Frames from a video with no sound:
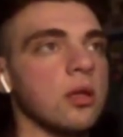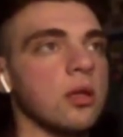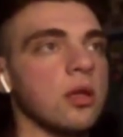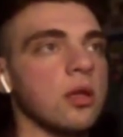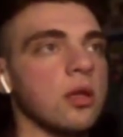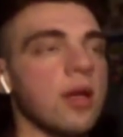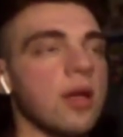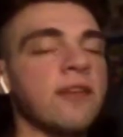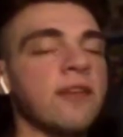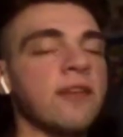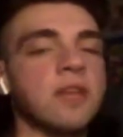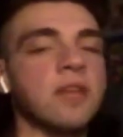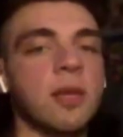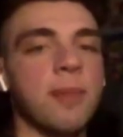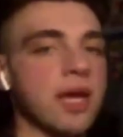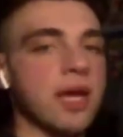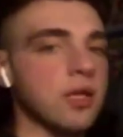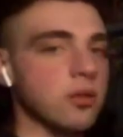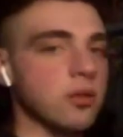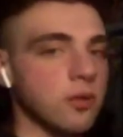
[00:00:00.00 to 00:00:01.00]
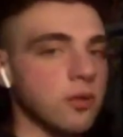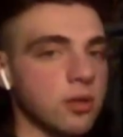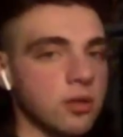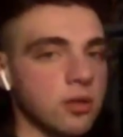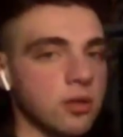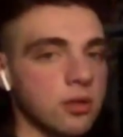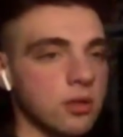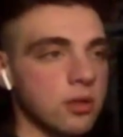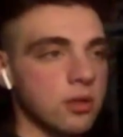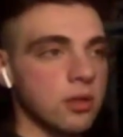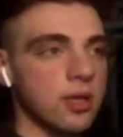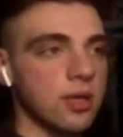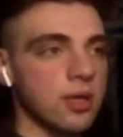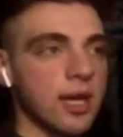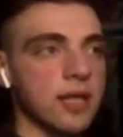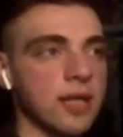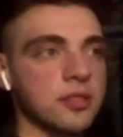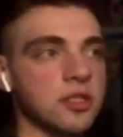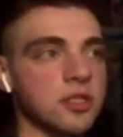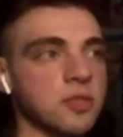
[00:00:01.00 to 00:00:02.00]
get back into it. You
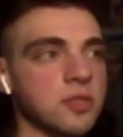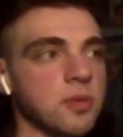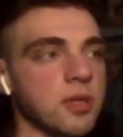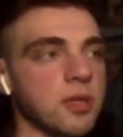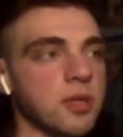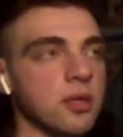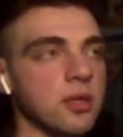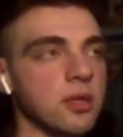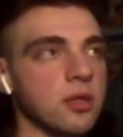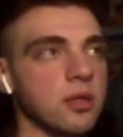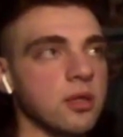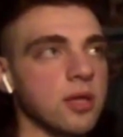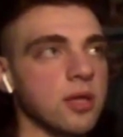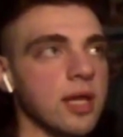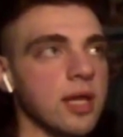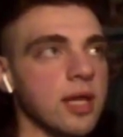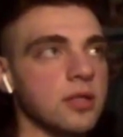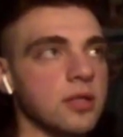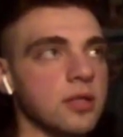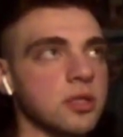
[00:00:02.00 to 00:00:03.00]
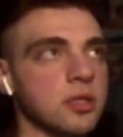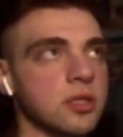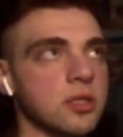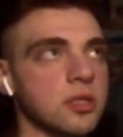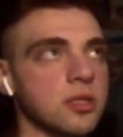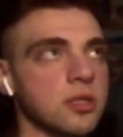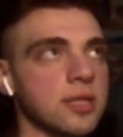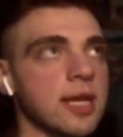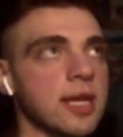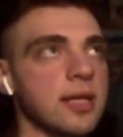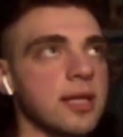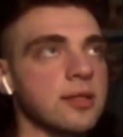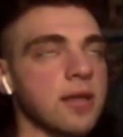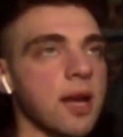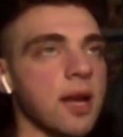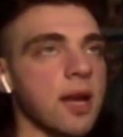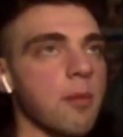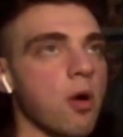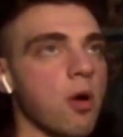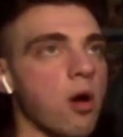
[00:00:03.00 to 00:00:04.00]
can't just take
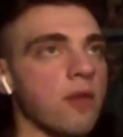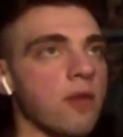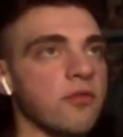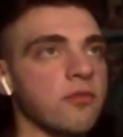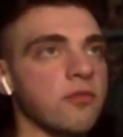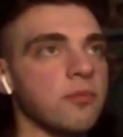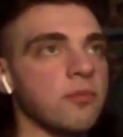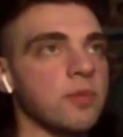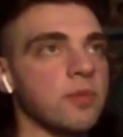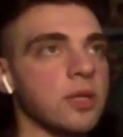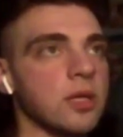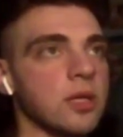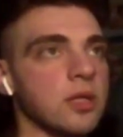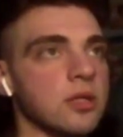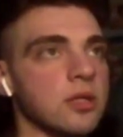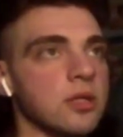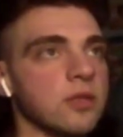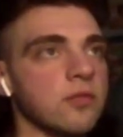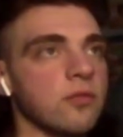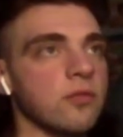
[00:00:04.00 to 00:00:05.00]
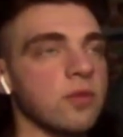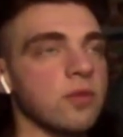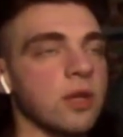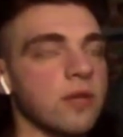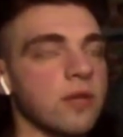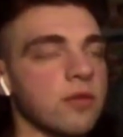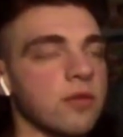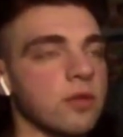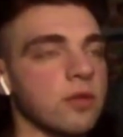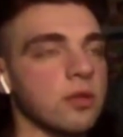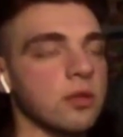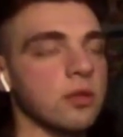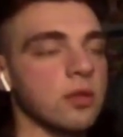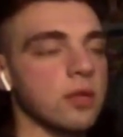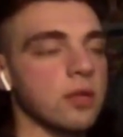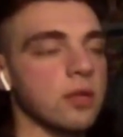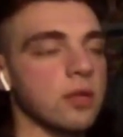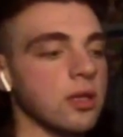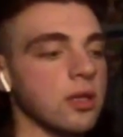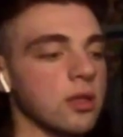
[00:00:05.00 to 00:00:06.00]
time off because of whatever.
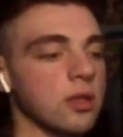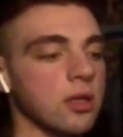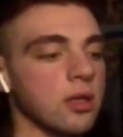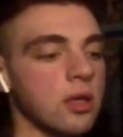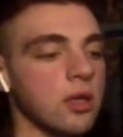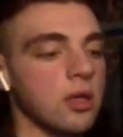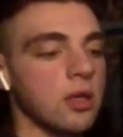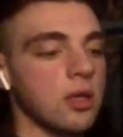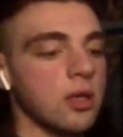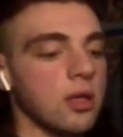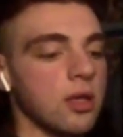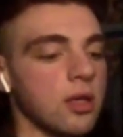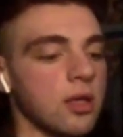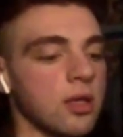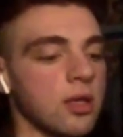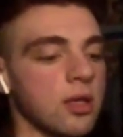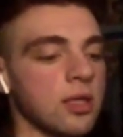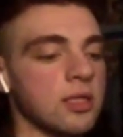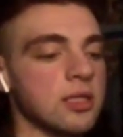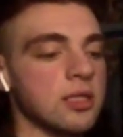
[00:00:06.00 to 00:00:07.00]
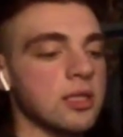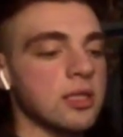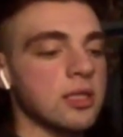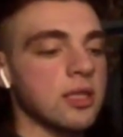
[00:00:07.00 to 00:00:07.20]
Like, this is